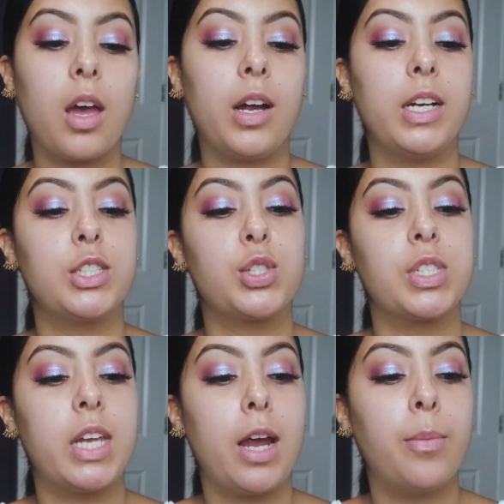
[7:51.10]
Alright, so
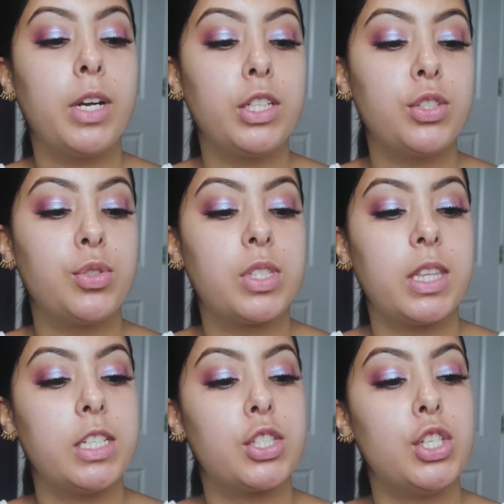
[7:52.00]
today I'm going to use
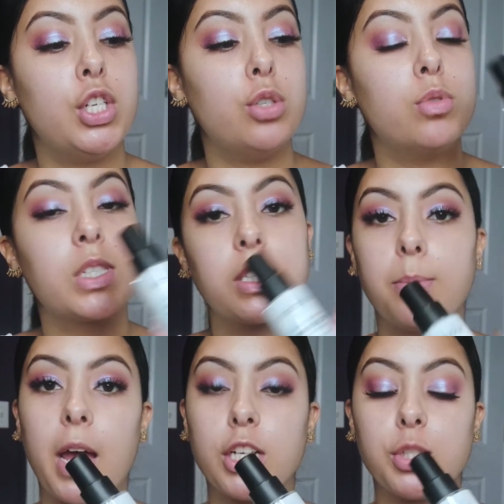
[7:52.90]
this new
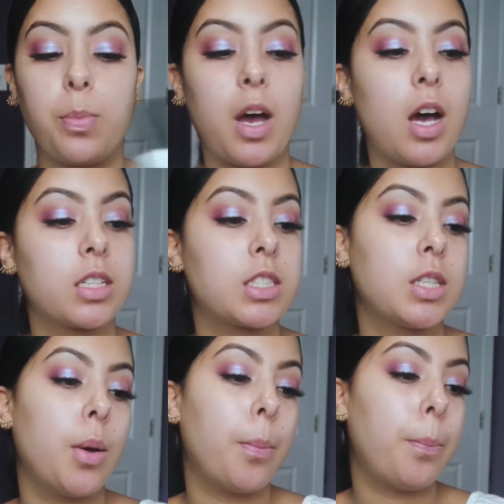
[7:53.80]

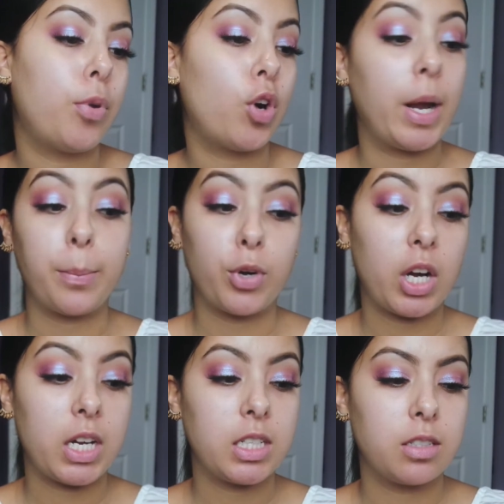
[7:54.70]
Smashbox
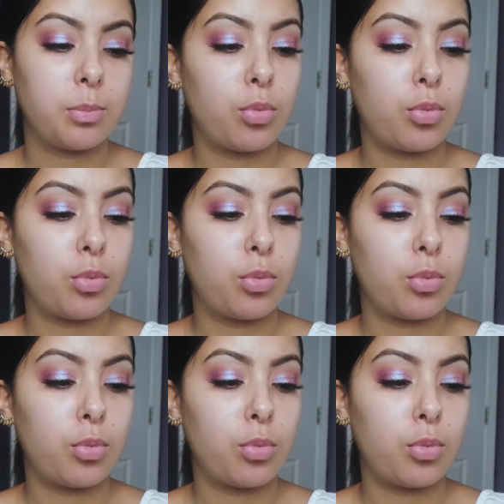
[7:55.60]
primerizer.